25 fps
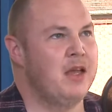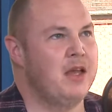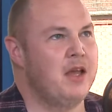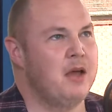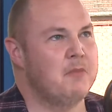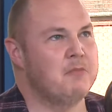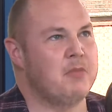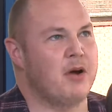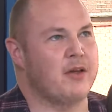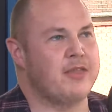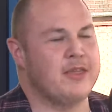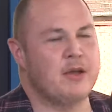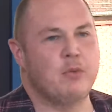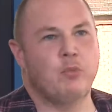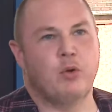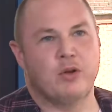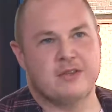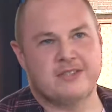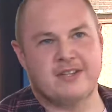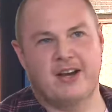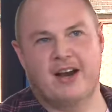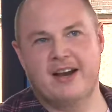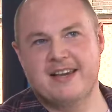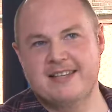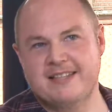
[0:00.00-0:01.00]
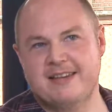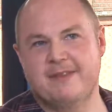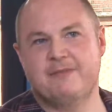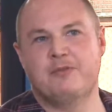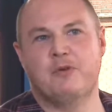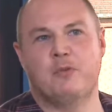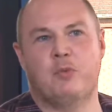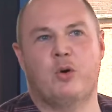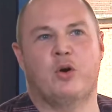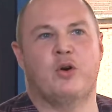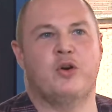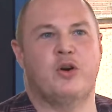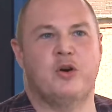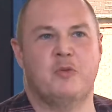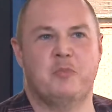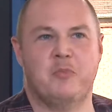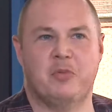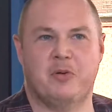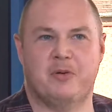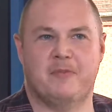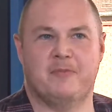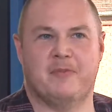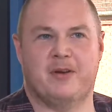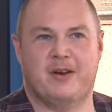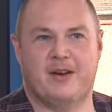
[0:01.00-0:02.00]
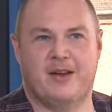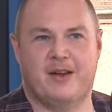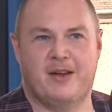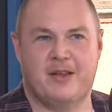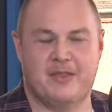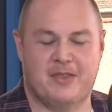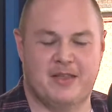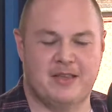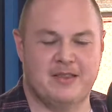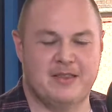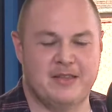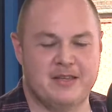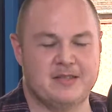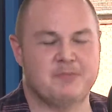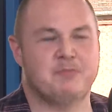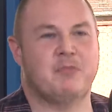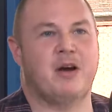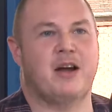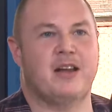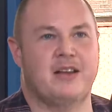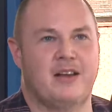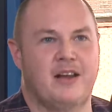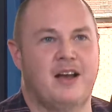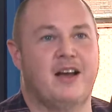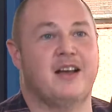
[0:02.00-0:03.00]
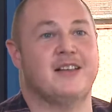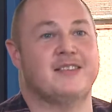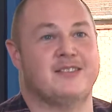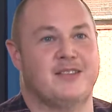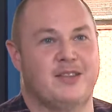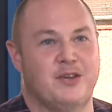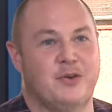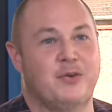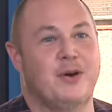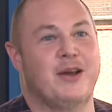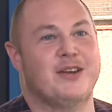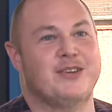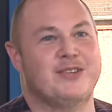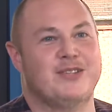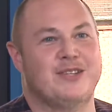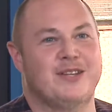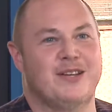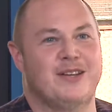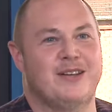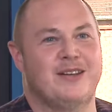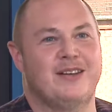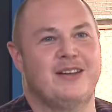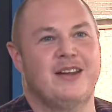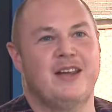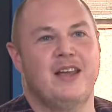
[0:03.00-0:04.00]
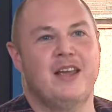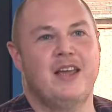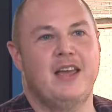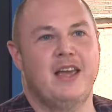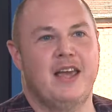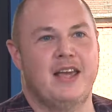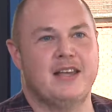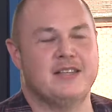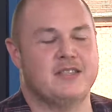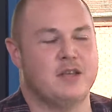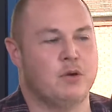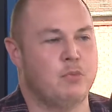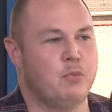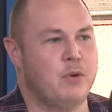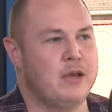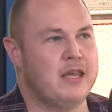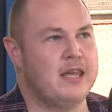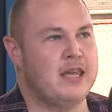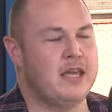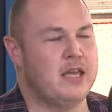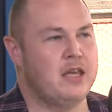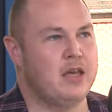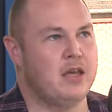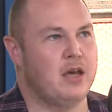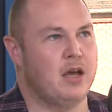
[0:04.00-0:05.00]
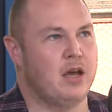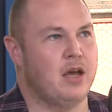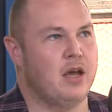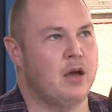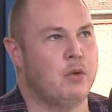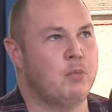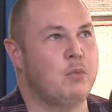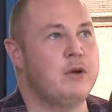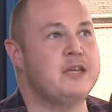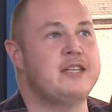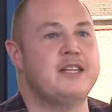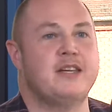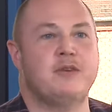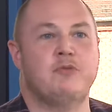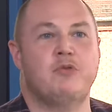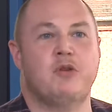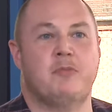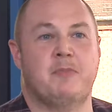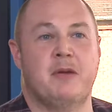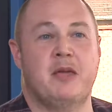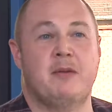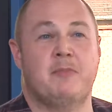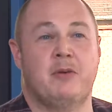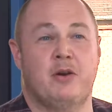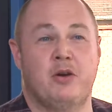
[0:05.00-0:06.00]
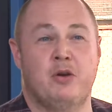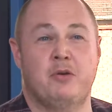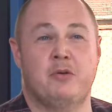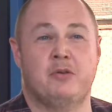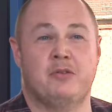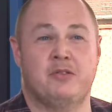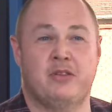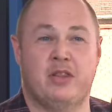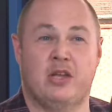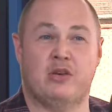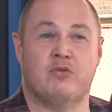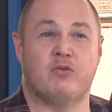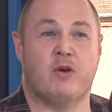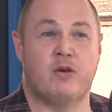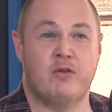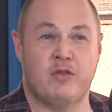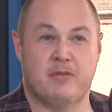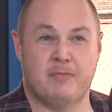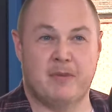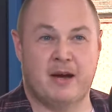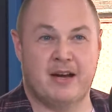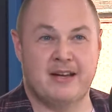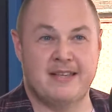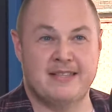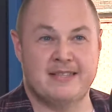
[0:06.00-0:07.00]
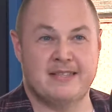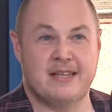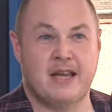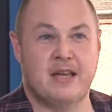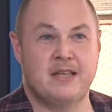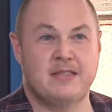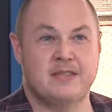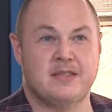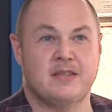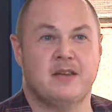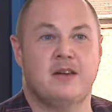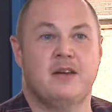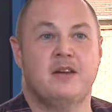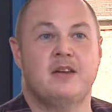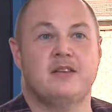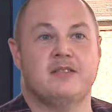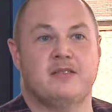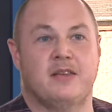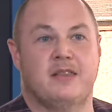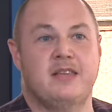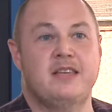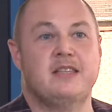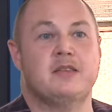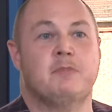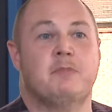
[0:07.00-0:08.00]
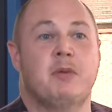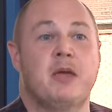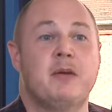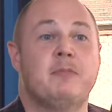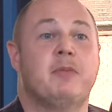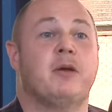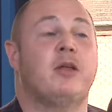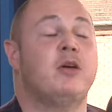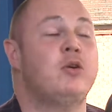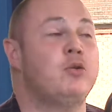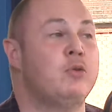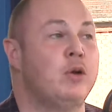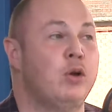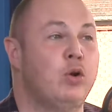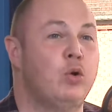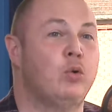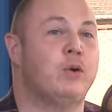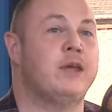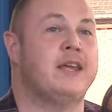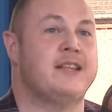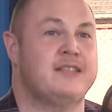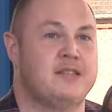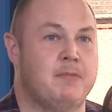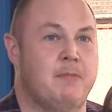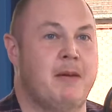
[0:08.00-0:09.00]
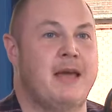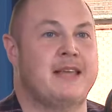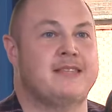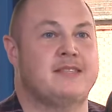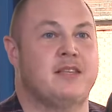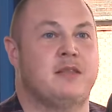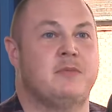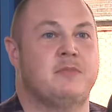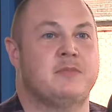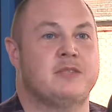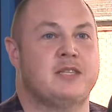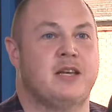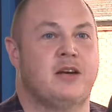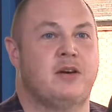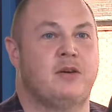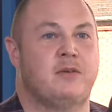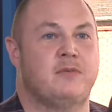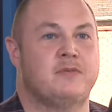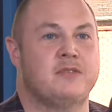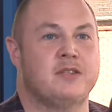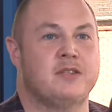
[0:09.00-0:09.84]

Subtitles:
But I think what ties everyone up, and I think this might answer the question, is that we deal with people who are in the growth mindset. So these are people who are looking to better themselves.